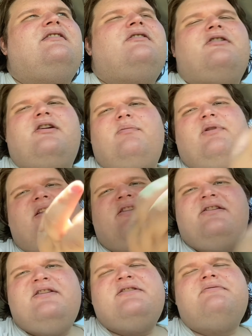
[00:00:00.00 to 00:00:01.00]
Or
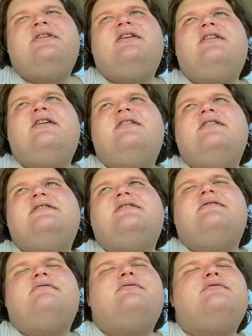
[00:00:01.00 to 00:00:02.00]
completely disregard his
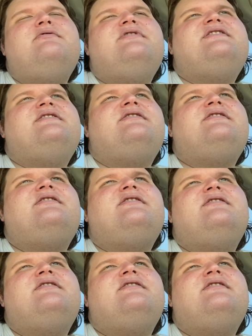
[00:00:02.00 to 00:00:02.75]
rules or